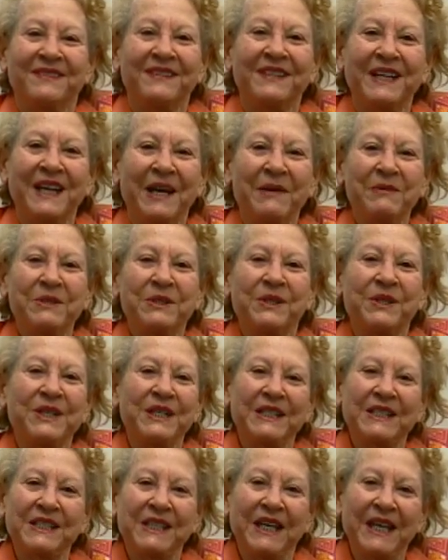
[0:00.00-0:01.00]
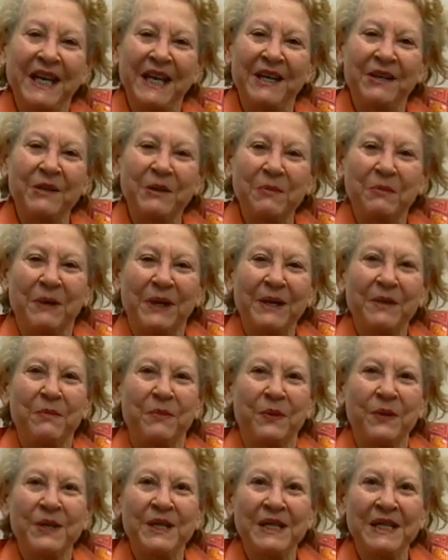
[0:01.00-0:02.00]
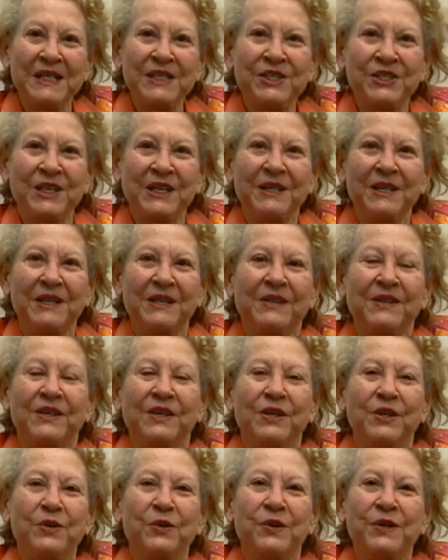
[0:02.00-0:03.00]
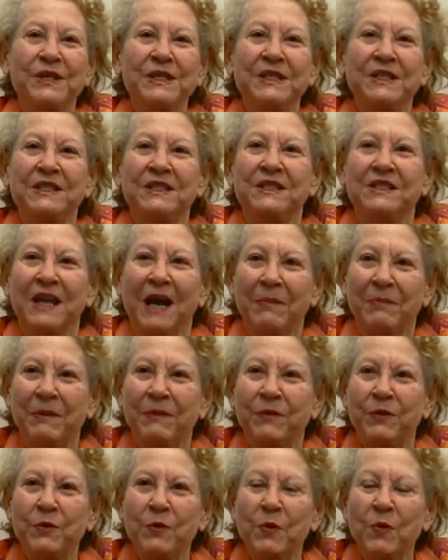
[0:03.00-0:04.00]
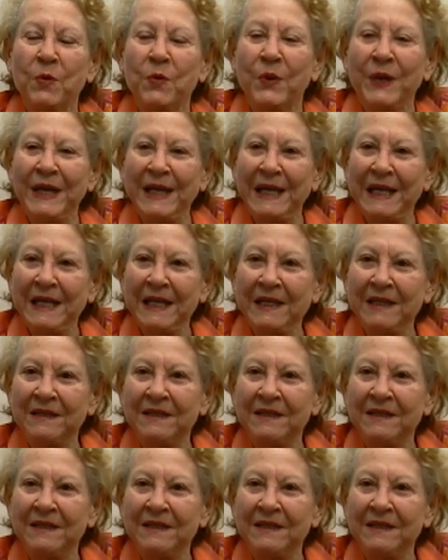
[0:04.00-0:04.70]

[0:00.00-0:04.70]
that I was going to sit down and play bridge, and you couldn't stop if you were winning,